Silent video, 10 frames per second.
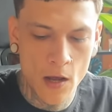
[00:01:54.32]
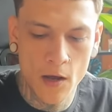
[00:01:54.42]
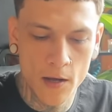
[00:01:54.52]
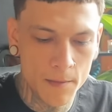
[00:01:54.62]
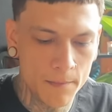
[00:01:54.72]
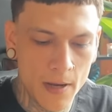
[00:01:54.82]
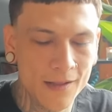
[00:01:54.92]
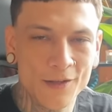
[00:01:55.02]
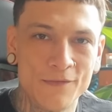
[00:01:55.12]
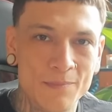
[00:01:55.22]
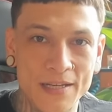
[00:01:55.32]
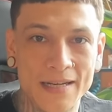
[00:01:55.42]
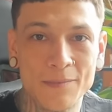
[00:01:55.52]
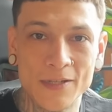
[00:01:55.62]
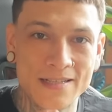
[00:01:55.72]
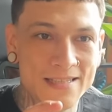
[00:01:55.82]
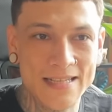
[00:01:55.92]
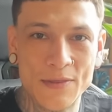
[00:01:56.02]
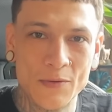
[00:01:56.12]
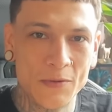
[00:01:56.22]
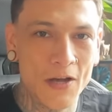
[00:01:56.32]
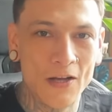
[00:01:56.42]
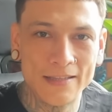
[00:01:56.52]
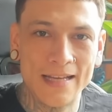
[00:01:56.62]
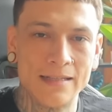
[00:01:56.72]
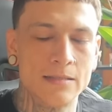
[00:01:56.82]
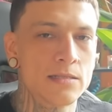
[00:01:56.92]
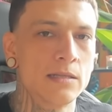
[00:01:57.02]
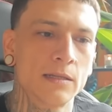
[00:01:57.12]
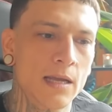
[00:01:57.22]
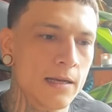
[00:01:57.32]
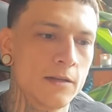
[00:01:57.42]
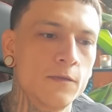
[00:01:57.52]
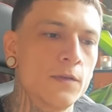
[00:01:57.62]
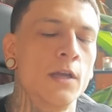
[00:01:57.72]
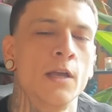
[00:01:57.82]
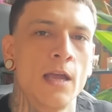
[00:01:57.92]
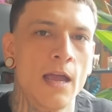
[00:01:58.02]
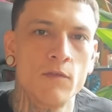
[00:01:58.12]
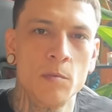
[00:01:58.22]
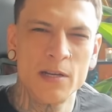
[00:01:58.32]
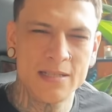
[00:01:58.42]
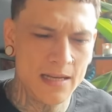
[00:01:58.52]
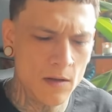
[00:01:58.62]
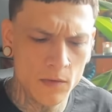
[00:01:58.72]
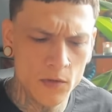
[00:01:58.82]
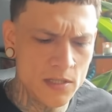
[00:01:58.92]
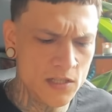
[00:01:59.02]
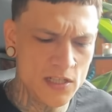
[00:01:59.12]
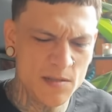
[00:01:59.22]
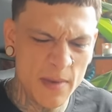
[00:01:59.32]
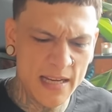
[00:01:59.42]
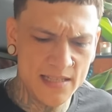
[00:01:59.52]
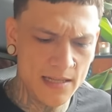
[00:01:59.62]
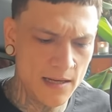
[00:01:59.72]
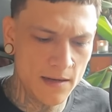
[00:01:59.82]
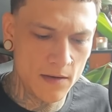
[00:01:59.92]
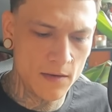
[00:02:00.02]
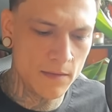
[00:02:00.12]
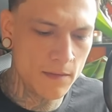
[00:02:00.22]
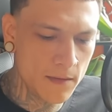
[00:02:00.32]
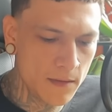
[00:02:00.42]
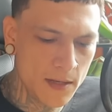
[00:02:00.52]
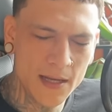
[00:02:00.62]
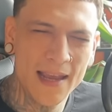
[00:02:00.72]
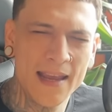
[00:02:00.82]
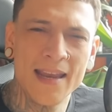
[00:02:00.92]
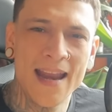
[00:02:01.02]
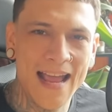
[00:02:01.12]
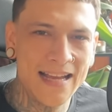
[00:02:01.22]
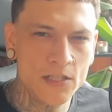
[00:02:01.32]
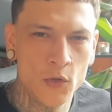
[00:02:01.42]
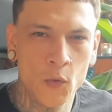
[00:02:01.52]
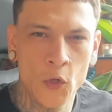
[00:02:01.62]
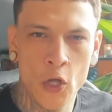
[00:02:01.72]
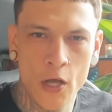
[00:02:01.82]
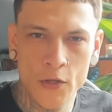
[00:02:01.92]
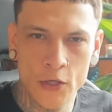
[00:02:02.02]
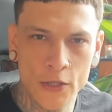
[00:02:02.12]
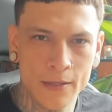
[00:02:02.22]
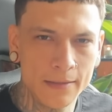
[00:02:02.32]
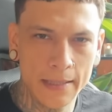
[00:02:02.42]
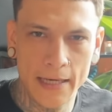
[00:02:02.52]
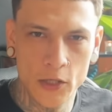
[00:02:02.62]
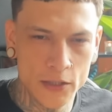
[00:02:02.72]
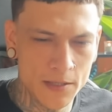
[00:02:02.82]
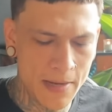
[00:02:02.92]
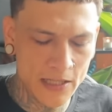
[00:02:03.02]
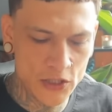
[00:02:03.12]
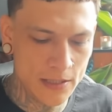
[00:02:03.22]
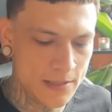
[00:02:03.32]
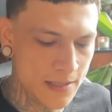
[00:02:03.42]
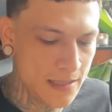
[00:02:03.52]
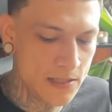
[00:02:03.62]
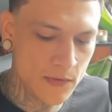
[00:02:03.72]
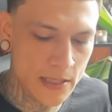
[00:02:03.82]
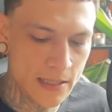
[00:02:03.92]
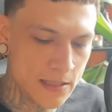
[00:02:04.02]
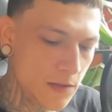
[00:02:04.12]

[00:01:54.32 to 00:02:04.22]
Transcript: I love being able to see through y'all lens and kind of everybody's downloads. It just makes it adds a whole other layer, dimension to these readings.